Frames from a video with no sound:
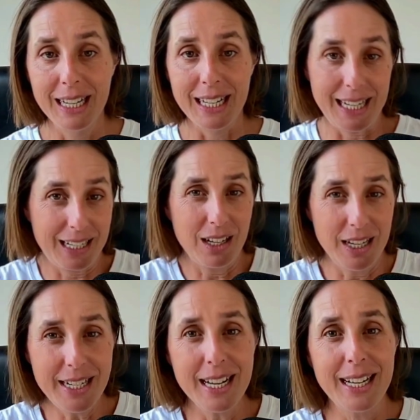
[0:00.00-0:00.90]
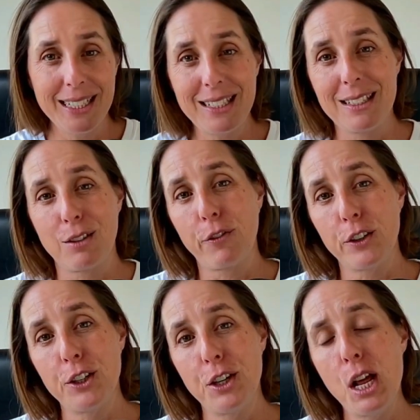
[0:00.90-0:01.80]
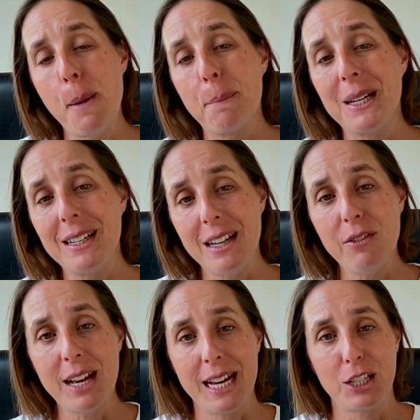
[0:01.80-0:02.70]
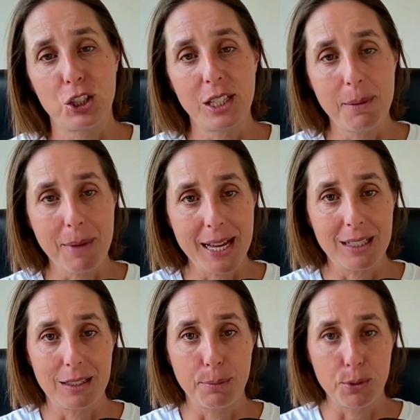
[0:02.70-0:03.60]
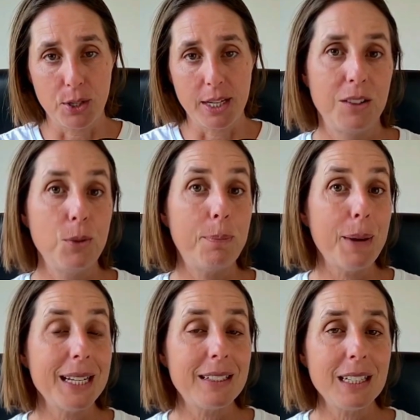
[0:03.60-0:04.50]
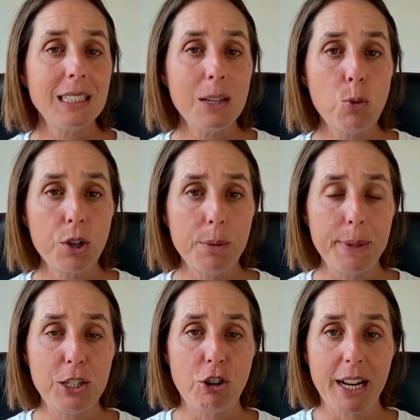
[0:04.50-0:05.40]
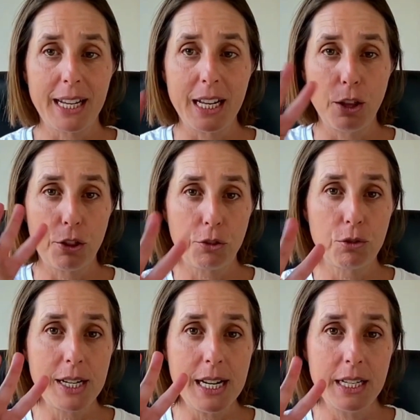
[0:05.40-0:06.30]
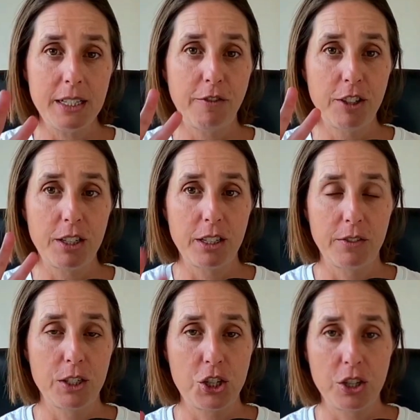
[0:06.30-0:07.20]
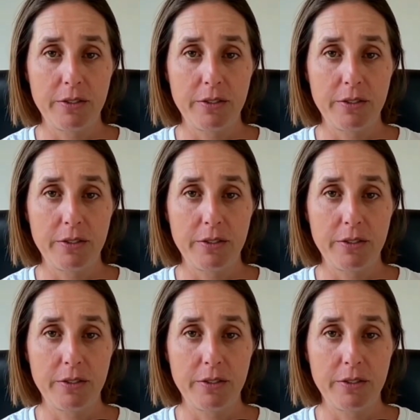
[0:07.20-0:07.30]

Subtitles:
It kind of answers the phone, but never actually makes the booking. You basically want to be tracking 3 different conversion